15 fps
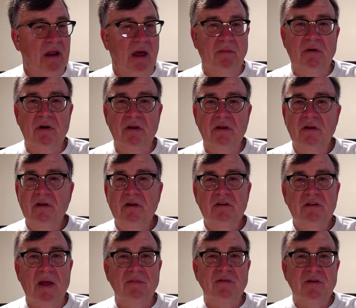I'm going to
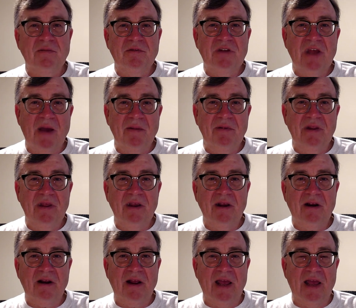stop dibber dabbing
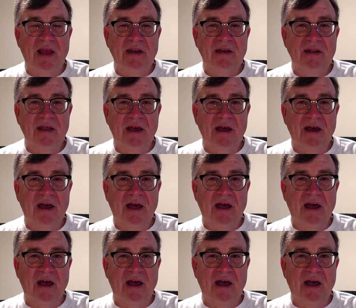here and, uh,